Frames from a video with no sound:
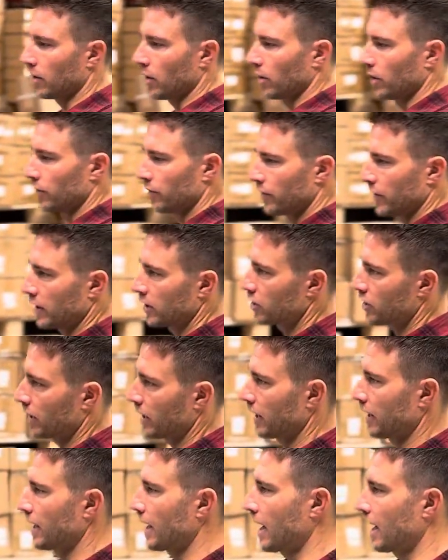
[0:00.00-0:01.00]
all the
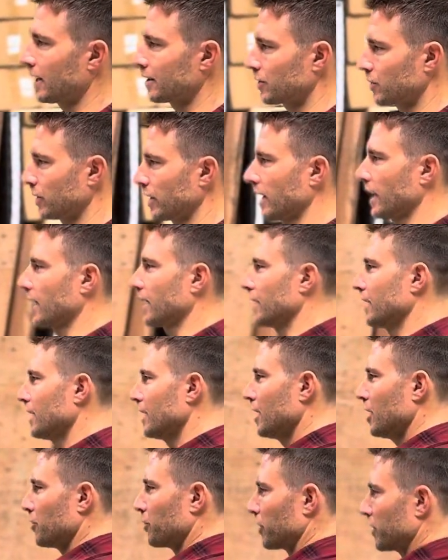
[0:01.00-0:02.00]
finishing in-house. We got
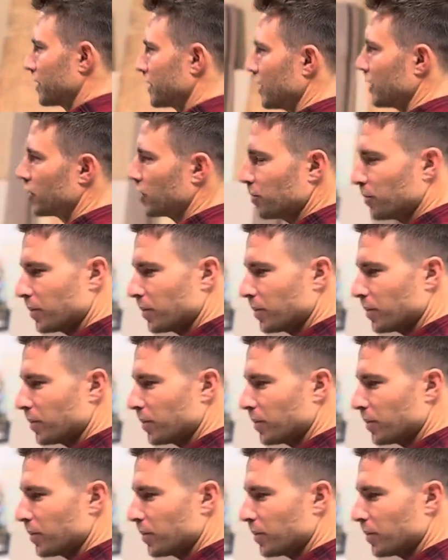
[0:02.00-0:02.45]
Precision